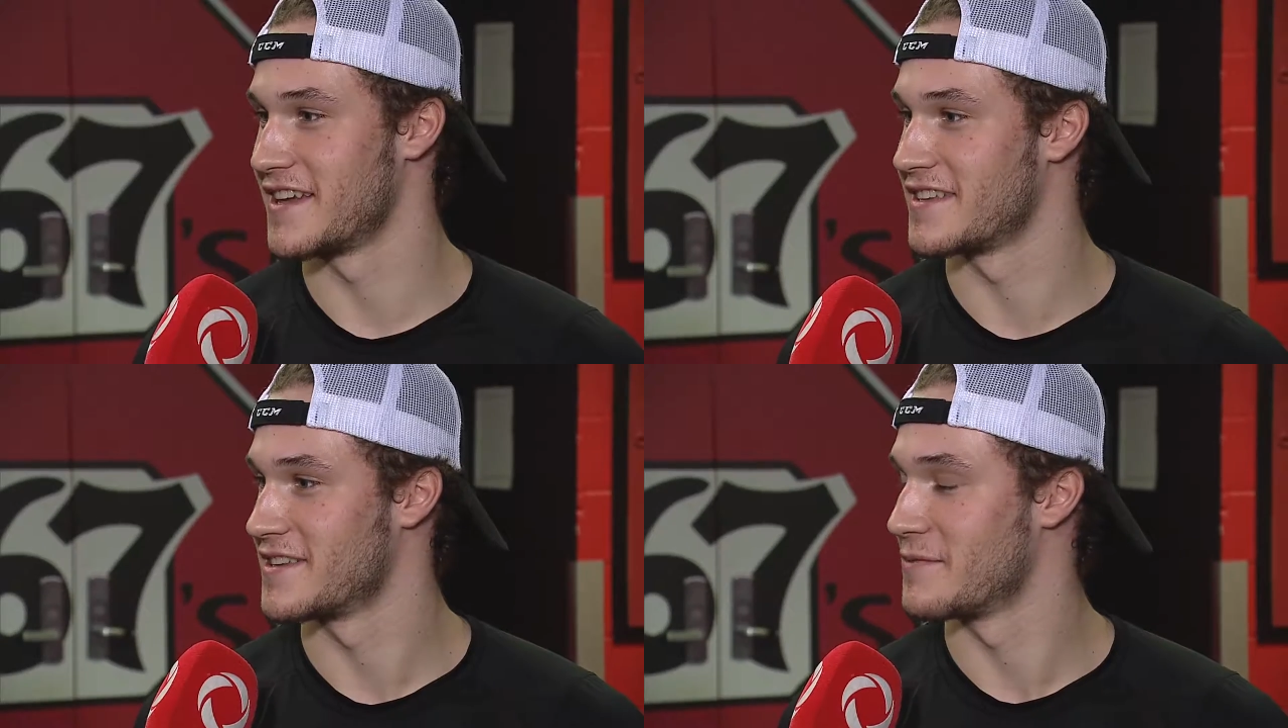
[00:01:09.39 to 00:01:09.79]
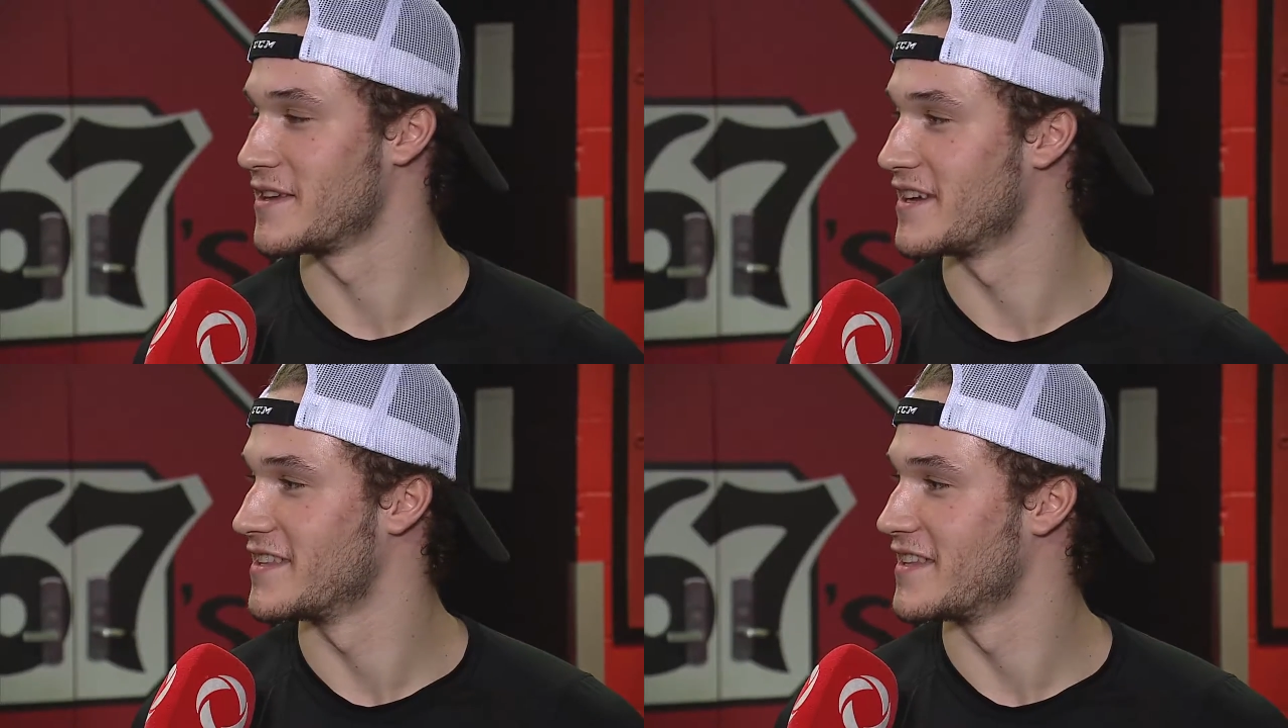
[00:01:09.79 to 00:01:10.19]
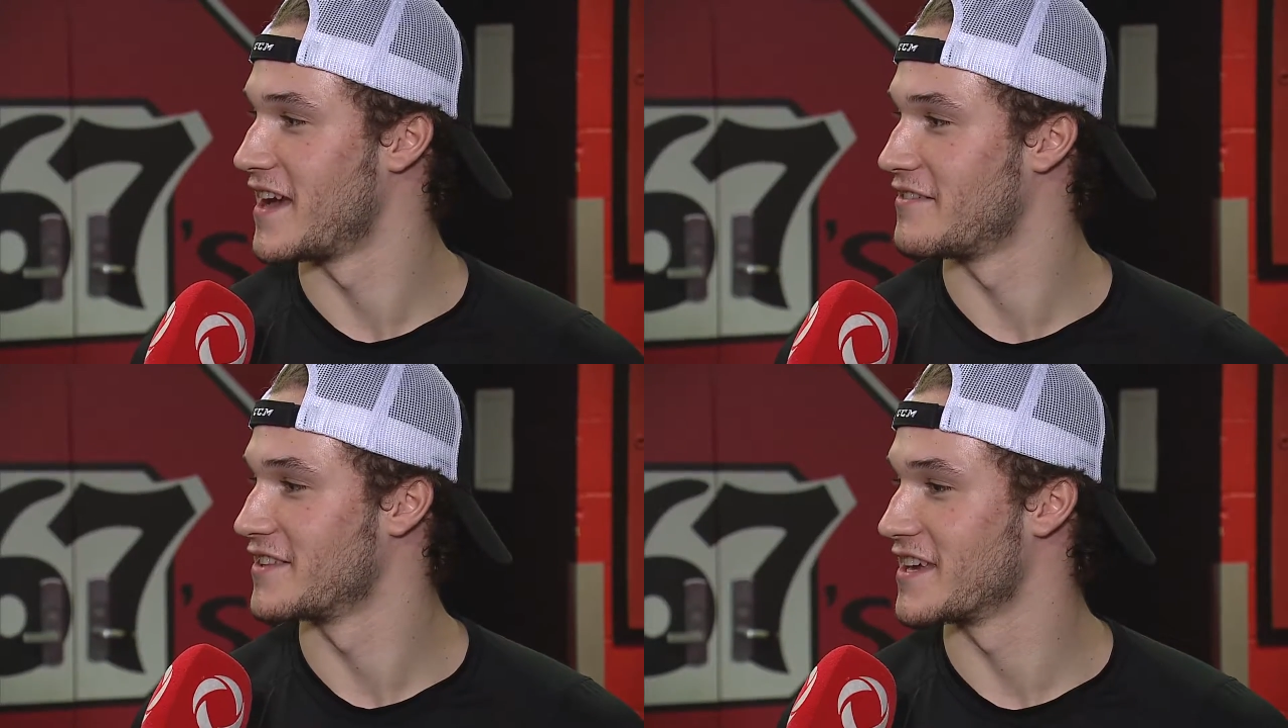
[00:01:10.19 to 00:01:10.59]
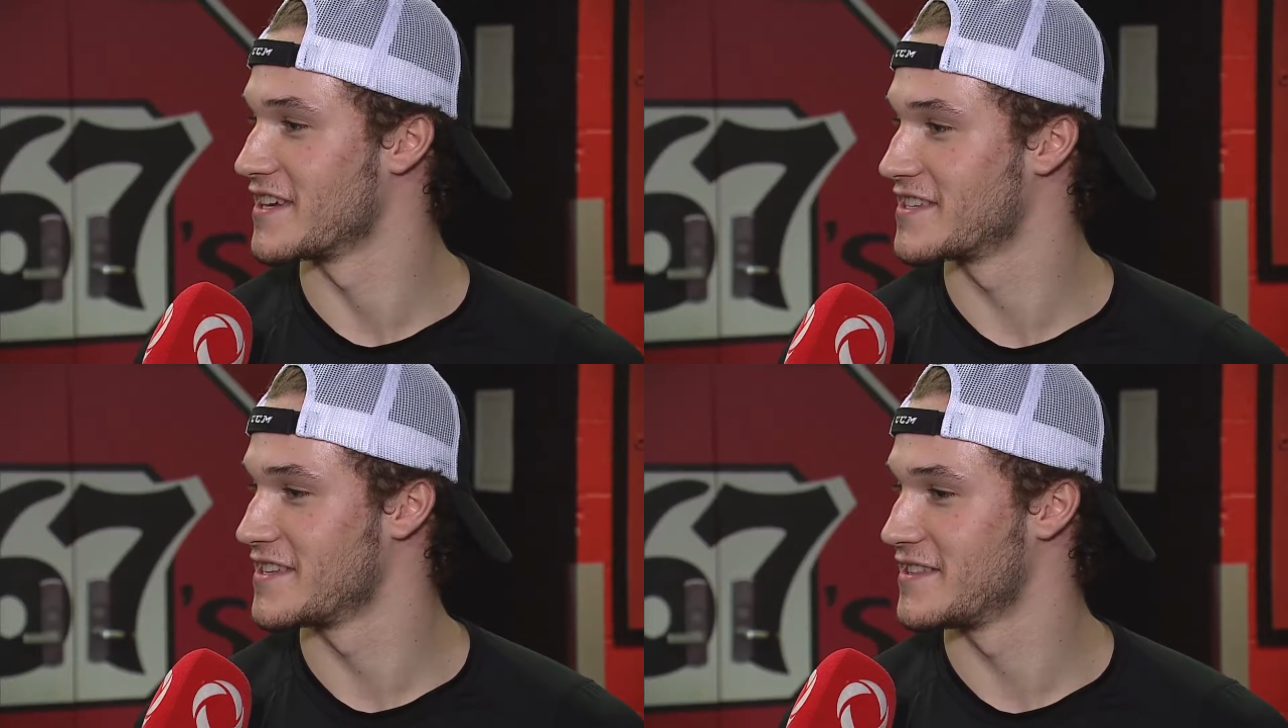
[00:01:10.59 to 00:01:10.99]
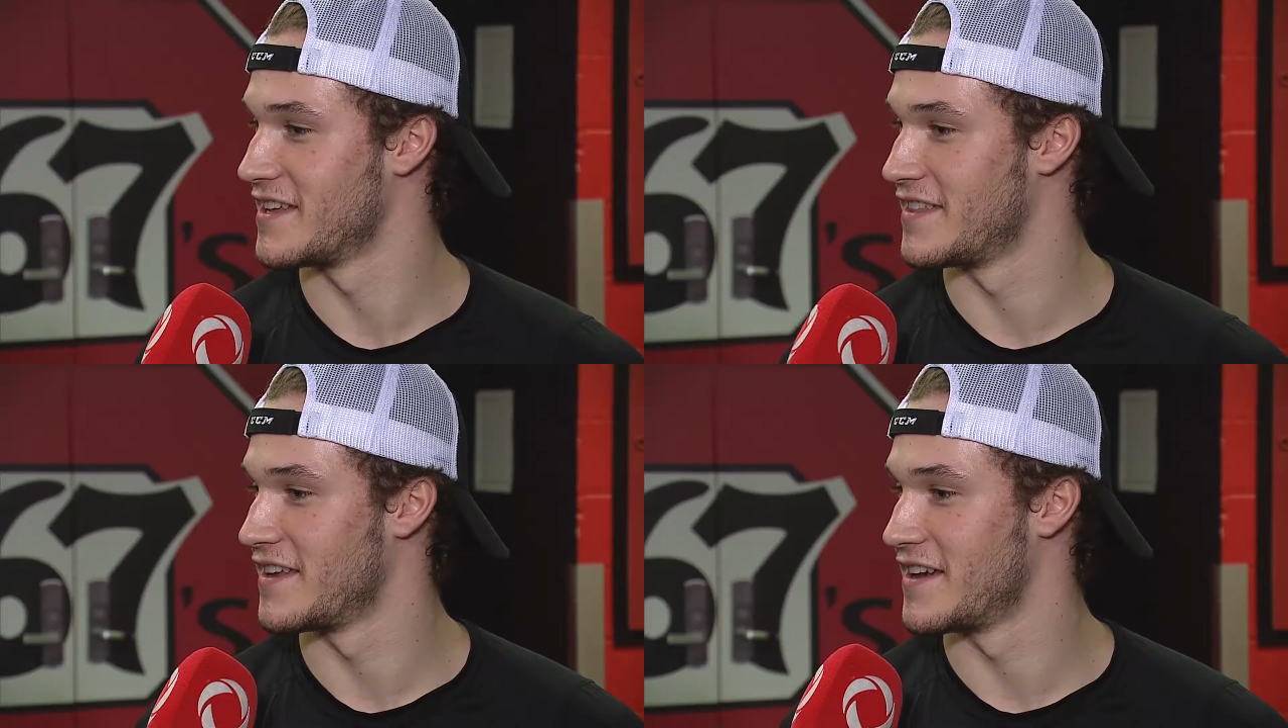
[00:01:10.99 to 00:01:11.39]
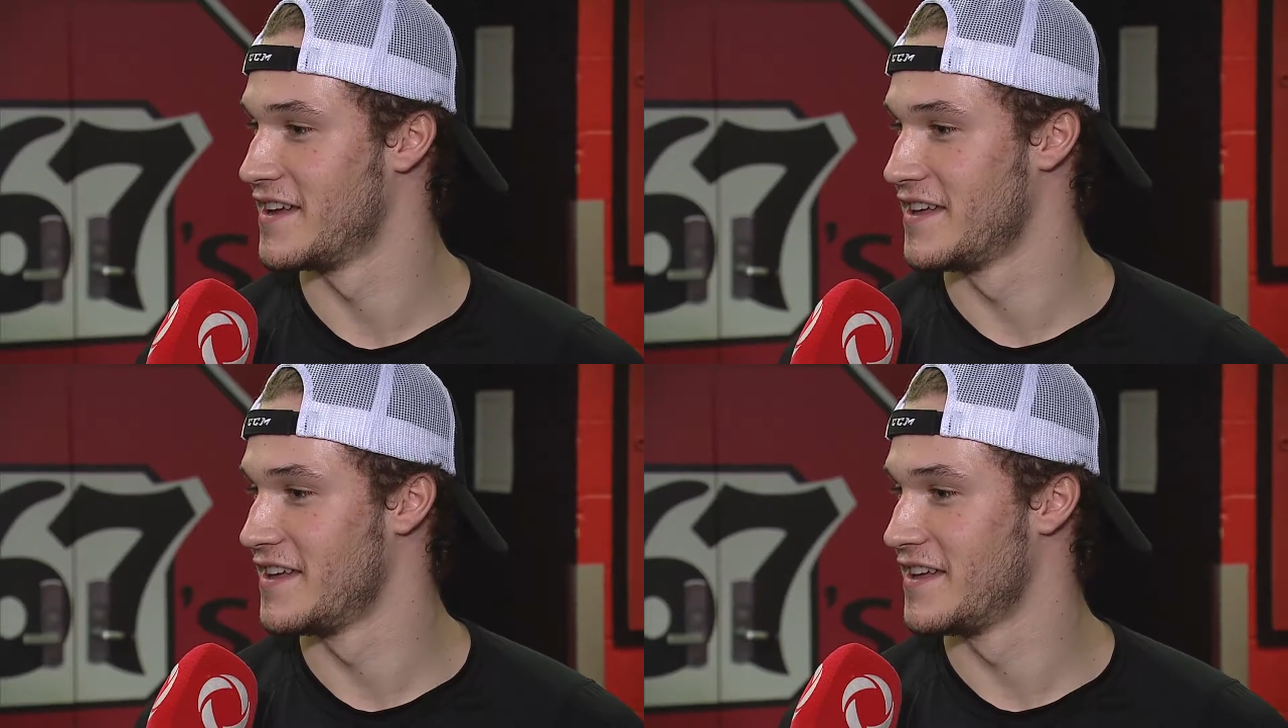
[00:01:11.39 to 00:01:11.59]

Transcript: That's something I didn't have in Kingston, and uh,